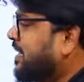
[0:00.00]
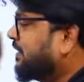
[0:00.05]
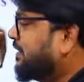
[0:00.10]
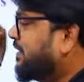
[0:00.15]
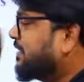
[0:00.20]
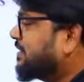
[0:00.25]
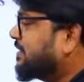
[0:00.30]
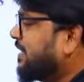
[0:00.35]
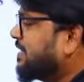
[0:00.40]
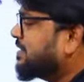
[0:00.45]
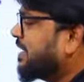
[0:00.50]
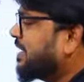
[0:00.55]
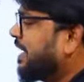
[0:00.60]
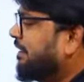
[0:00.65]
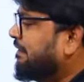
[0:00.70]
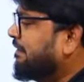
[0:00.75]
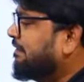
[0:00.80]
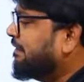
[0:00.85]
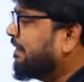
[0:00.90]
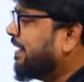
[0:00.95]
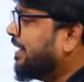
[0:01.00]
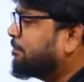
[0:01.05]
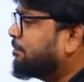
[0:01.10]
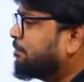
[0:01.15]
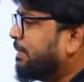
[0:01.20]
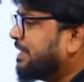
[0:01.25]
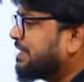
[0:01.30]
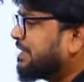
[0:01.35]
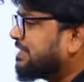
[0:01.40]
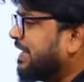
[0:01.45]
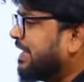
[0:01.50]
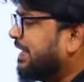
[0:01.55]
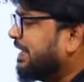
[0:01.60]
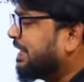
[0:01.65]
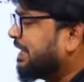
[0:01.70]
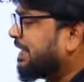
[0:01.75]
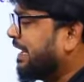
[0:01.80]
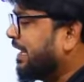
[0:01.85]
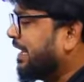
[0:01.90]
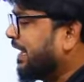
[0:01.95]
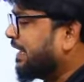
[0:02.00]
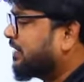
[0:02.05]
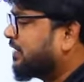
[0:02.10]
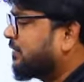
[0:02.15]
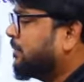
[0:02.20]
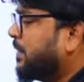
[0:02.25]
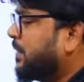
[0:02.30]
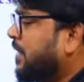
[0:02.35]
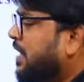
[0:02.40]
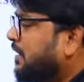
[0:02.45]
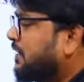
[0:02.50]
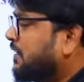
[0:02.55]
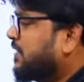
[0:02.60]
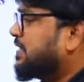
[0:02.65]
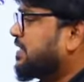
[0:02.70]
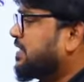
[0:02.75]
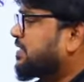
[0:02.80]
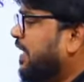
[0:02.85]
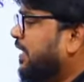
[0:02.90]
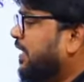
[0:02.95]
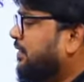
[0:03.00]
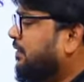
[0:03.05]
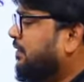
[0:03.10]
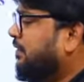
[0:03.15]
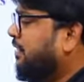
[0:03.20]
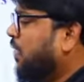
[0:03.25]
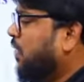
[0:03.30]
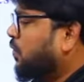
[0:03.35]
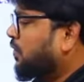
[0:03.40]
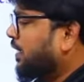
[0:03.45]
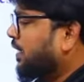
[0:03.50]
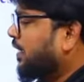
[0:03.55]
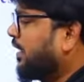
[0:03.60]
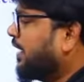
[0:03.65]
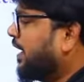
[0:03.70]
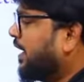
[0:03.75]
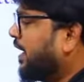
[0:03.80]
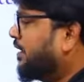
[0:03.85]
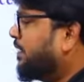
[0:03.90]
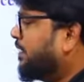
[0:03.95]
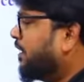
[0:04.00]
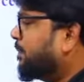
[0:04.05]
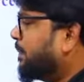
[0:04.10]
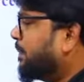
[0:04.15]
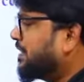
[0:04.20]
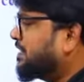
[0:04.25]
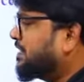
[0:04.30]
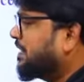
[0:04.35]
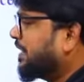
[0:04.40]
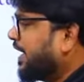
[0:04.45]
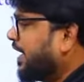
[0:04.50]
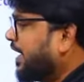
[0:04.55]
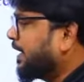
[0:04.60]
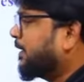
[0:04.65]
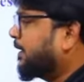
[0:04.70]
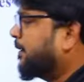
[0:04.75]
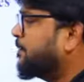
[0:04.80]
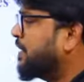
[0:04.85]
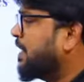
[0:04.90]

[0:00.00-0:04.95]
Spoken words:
This is 100% correct. This is undoubtedly 100% correct.